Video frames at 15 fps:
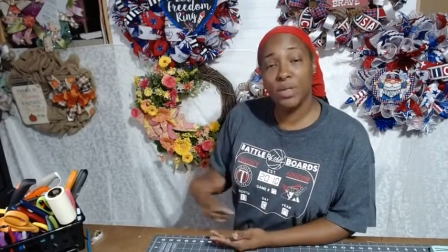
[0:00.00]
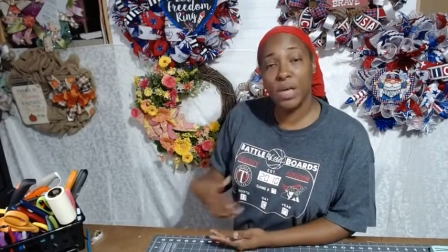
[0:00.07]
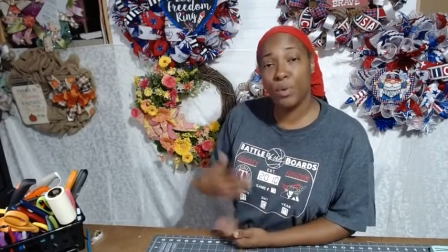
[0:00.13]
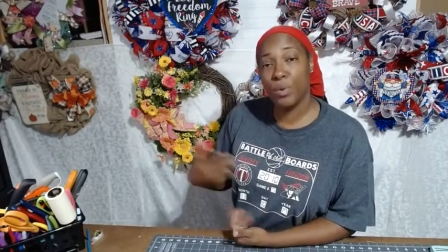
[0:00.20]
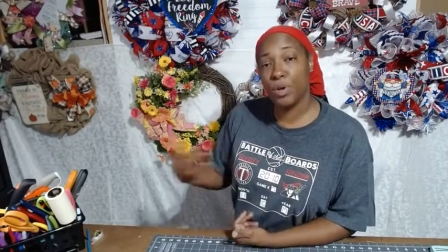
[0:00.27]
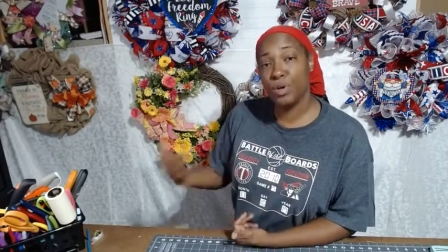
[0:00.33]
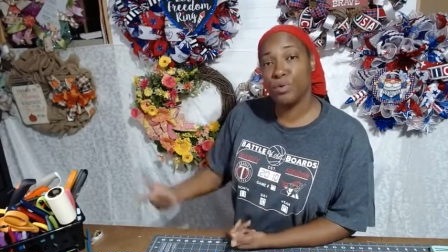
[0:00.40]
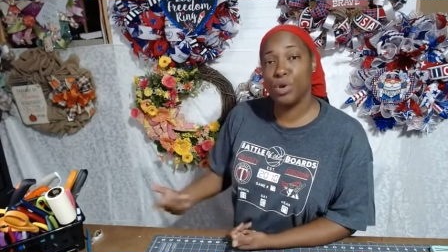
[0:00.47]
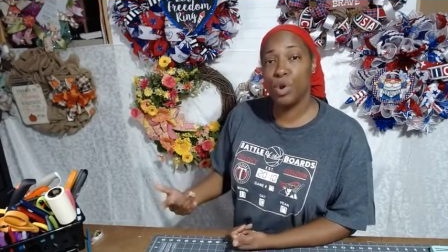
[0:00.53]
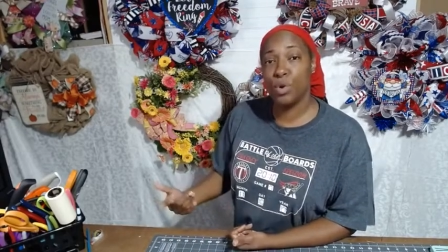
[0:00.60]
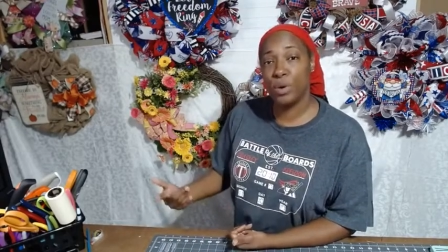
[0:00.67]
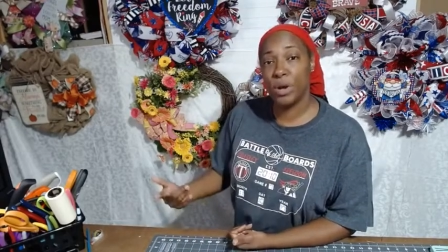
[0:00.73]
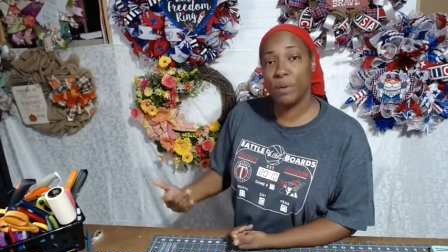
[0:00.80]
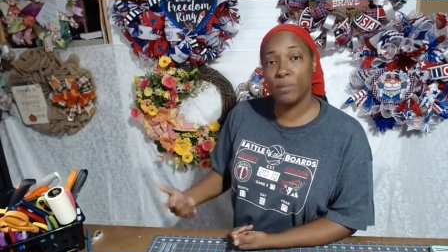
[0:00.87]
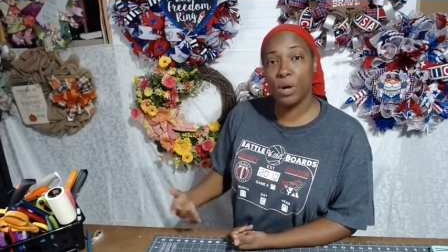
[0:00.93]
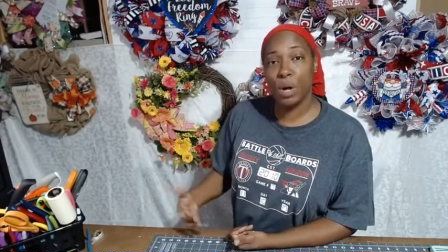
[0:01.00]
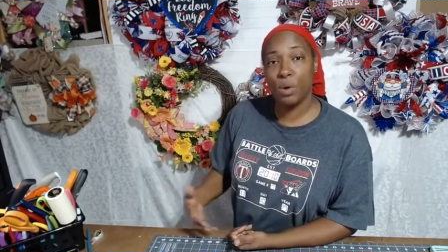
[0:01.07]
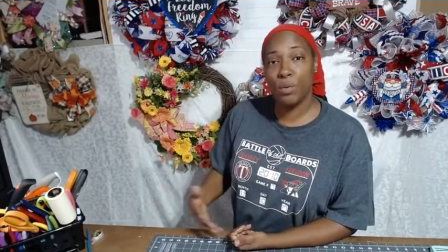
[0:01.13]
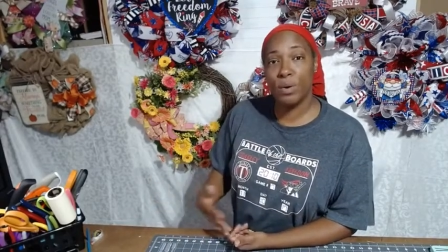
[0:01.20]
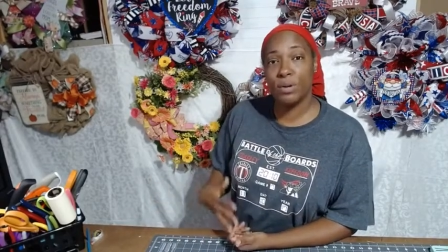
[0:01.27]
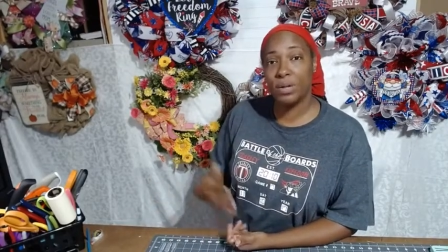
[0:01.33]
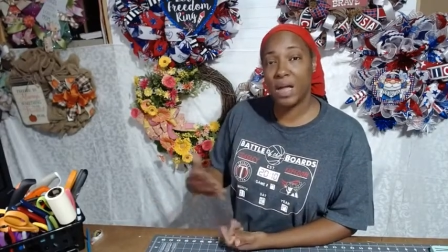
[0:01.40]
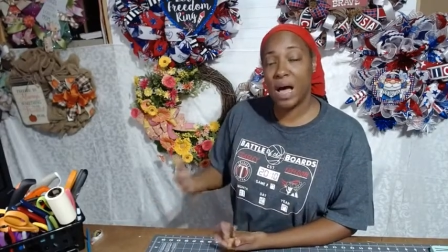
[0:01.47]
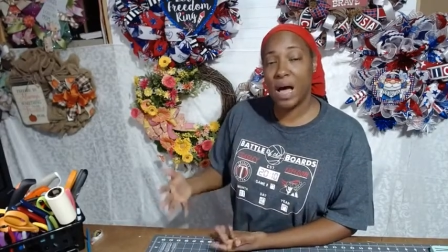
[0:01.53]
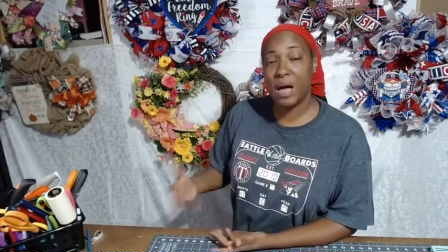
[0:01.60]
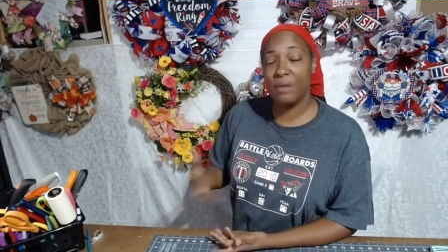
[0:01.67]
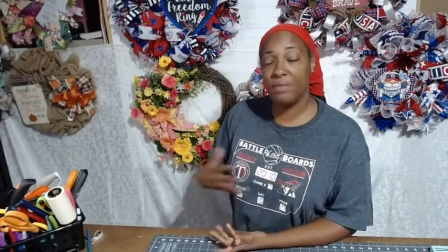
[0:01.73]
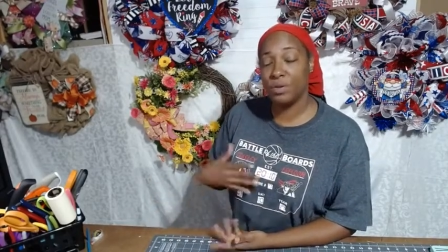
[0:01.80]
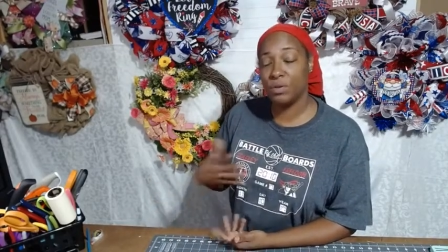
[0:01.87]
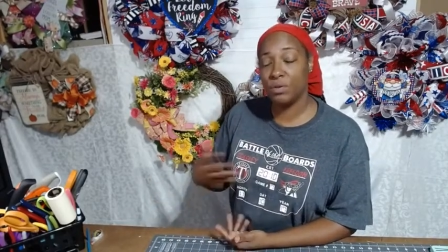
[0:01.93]
That way you know when I'm going
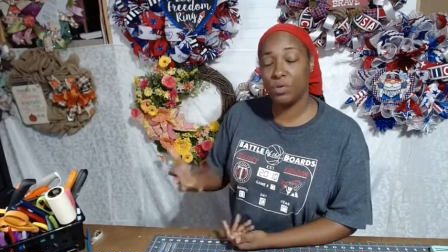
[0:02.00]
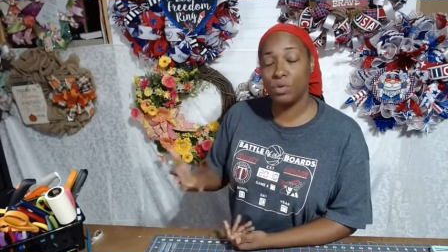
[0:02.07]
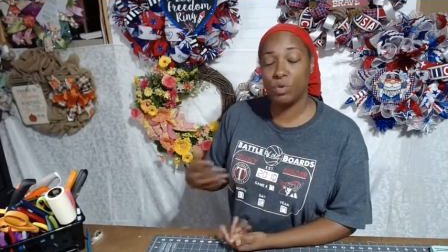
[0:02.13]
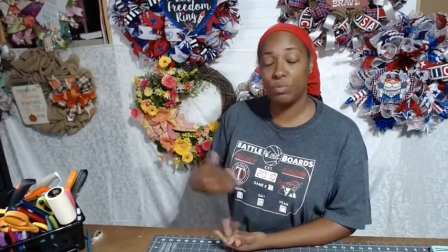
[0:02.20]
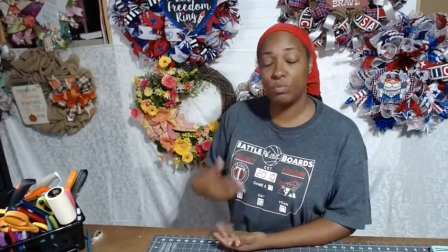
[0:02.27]
live and